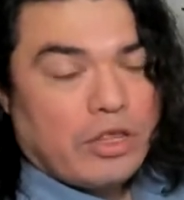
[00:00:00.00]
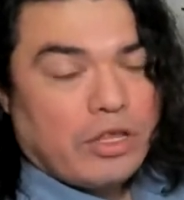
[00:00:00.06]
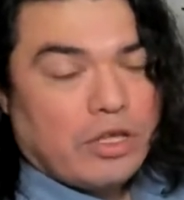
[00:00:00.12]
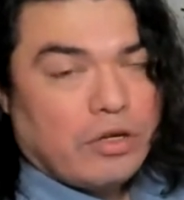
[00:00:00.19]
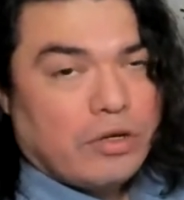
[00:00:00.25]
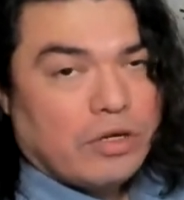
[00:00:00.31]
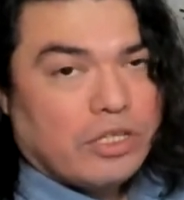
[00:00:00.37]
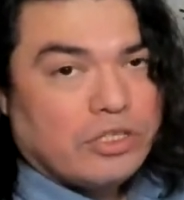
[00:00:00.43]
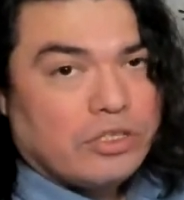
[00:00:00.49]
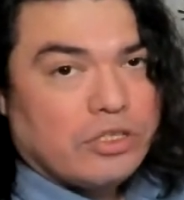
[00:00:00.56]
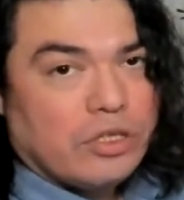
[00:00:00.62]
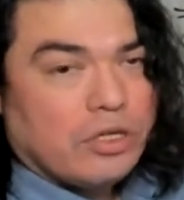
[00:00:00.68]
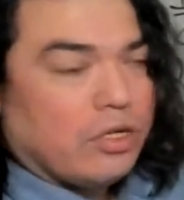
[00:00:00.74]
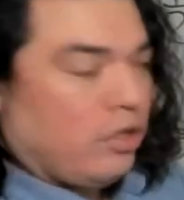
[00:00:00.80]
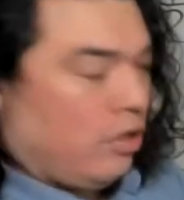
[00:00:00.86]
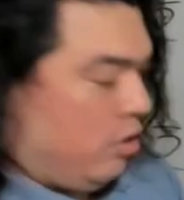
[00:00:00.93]
the unit
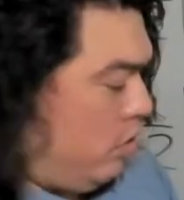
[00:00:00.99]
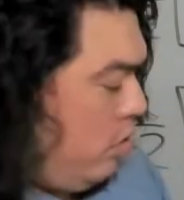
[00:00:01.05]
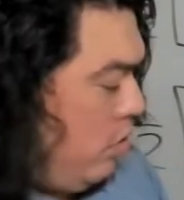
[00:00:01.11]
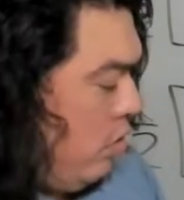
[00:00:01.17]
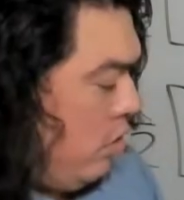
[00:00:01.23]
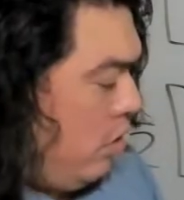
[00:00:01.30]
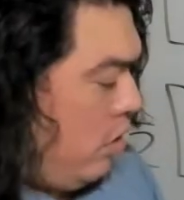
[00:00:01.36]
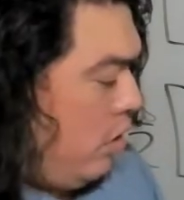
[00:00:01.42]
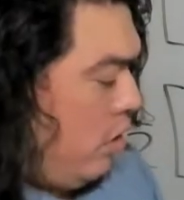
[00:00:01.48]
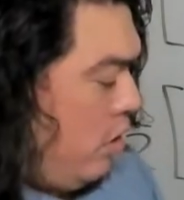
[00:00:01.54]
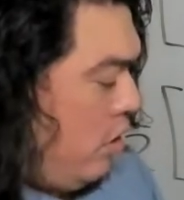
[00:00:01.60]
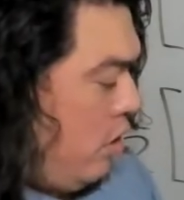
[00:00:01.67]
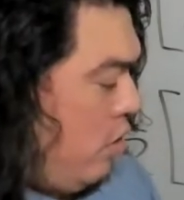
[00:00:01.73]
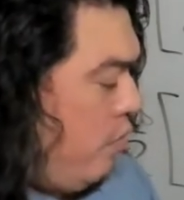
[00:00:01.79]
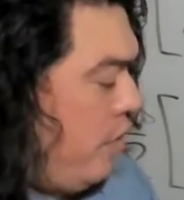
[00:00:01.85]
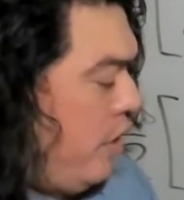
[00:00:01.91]
circle,
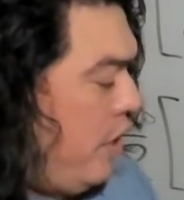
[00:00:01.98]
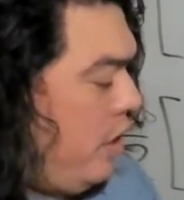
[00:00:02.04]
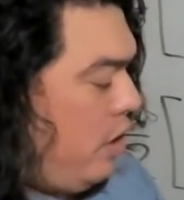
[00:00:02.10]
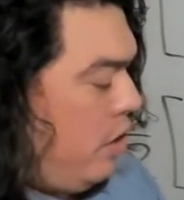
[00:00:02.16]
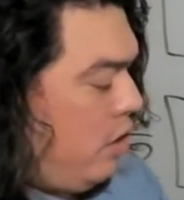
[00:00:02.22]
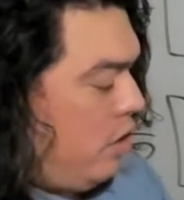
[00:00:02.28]
right?